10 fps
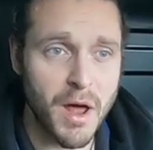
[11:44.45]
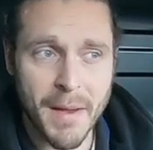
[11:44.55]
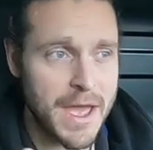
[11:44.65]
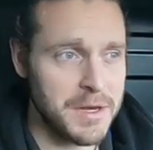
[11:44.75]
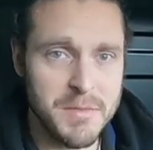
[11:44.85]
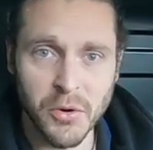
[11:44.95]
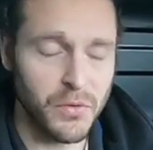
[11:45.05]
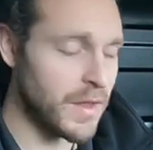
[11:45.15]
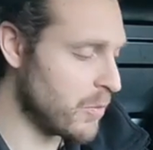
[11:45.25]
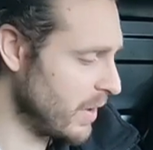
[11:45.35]
I'm out in the middle
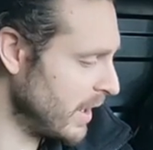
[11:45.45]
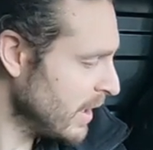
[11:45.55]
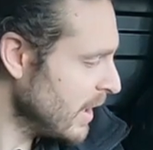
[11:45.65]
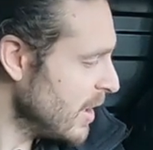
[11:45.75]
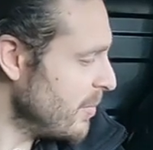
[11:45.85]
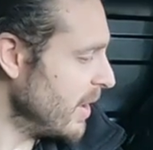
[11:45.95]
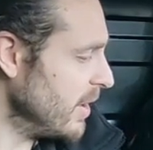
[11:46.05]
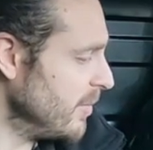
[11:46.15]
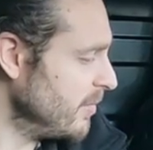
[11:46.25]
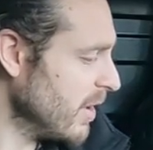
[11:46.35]
of nowhere. But
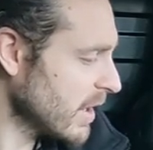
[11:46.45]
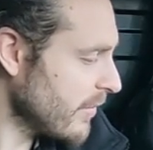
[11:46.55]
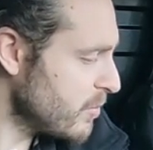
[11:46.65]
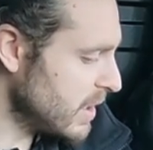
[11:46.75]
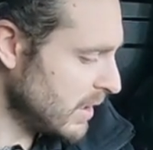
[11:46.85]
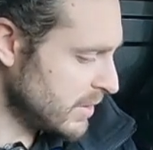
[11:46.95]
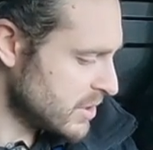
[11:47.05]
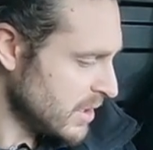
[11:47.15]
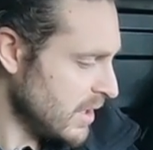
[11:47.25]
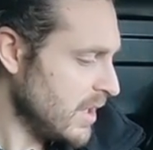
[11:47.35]
I'm going to have a bit of lunch.